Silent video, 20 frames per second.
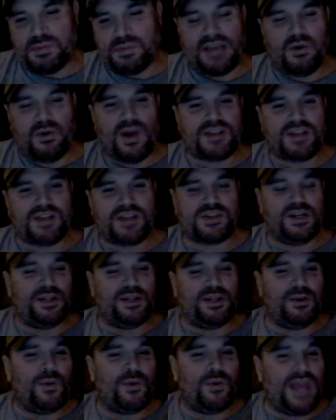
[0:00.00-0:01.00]
my
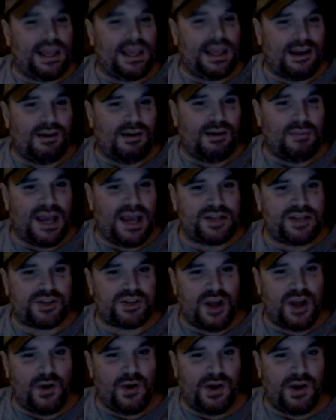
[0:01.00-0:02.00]
question of the week on my
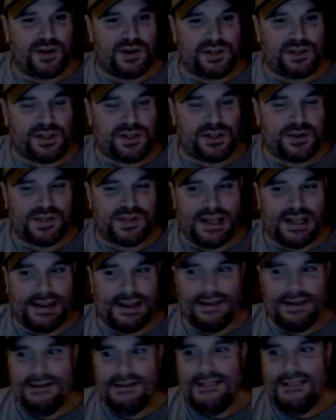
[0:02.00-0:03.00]
show on
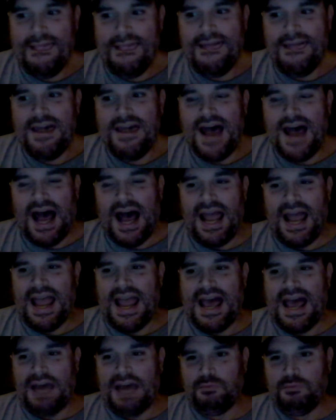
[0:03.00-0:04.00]
Tuesday. I
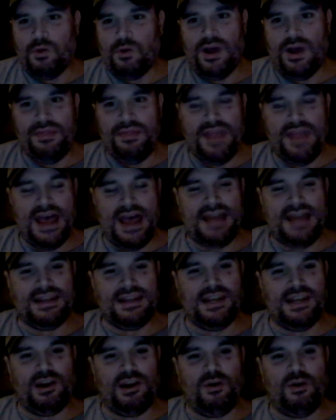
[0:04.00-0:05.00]
had one that,
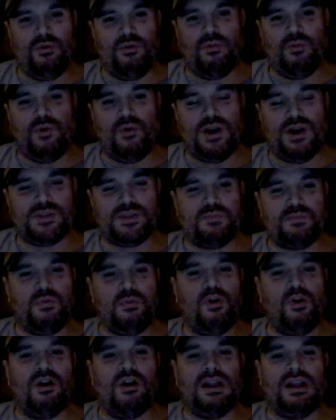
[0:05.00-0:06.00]
was
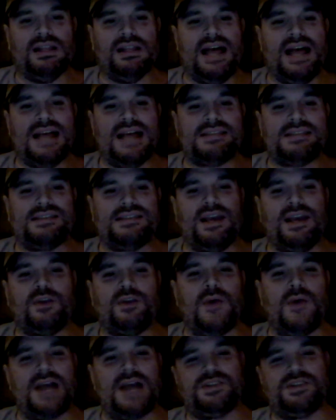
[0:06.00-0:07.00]
more or less a
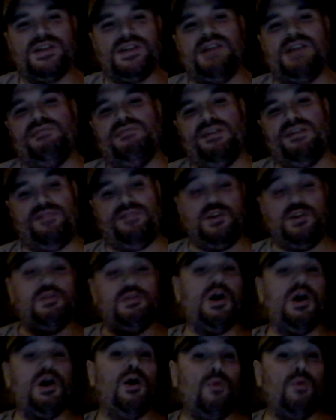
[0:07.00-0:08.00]
question of if you
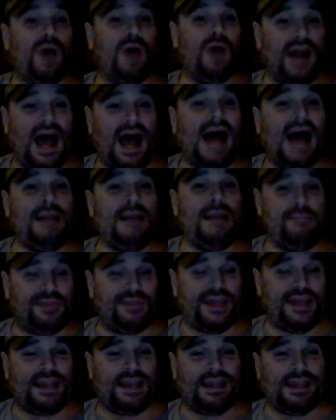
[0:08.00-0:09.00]
know what I'm
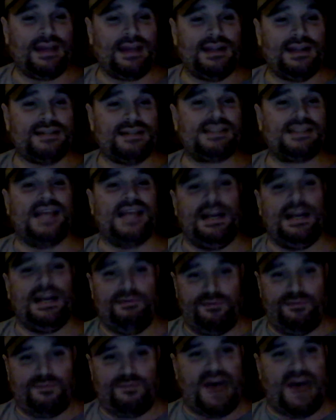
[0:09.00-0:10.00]
thinking instead
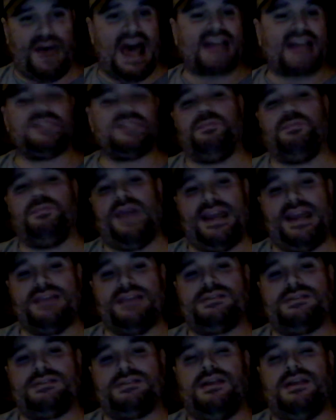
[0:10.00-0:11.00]
of
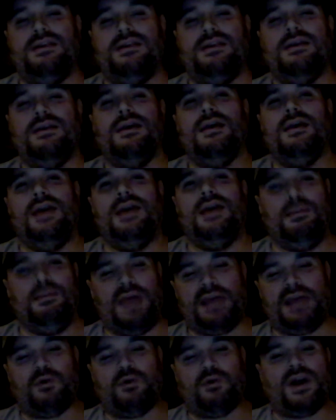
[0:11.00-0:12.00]
fact-based. And
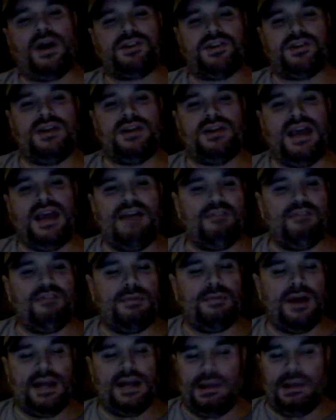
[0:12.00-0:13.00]
my question to
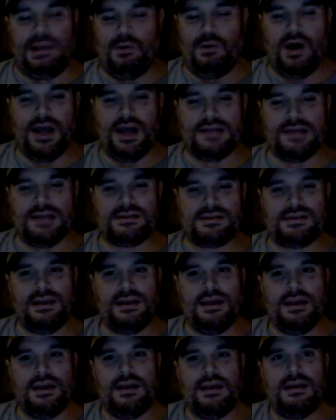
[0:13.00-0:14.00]
everybody was,
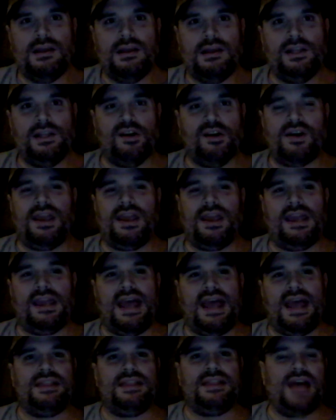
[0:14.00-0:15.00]
looking
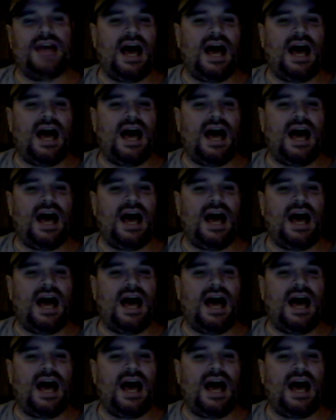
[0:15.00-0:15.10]
at the